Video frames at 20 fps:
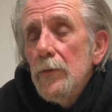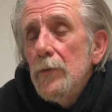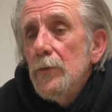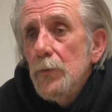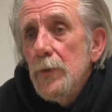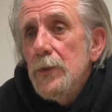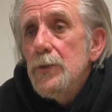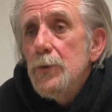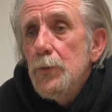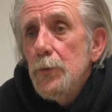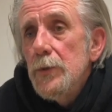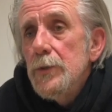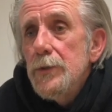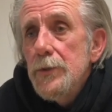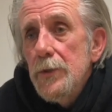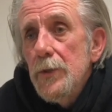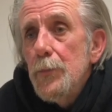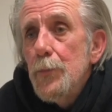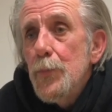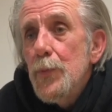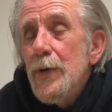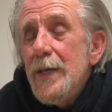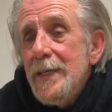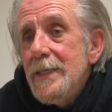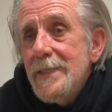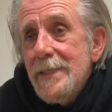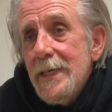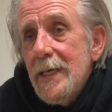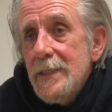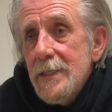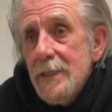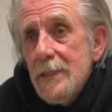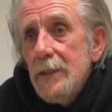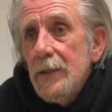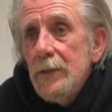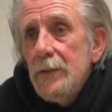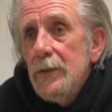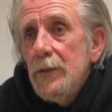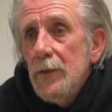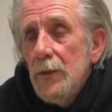which was the predecessor
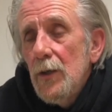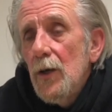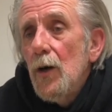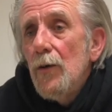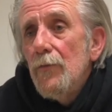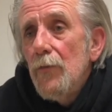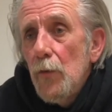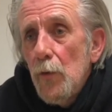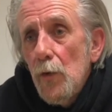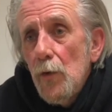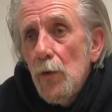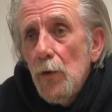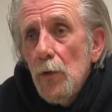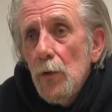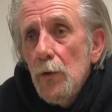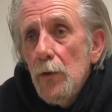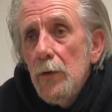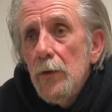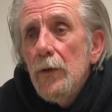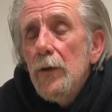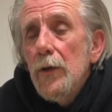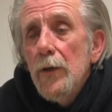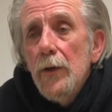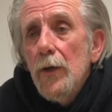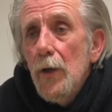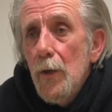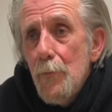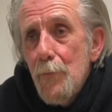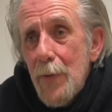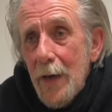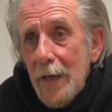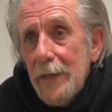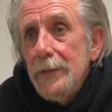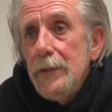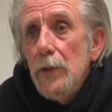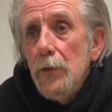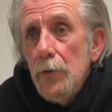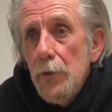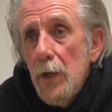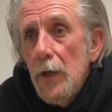of all
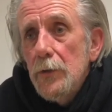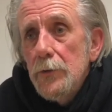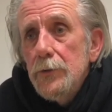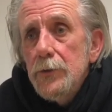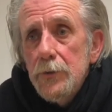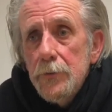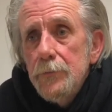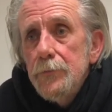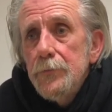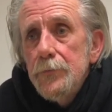companion dogs.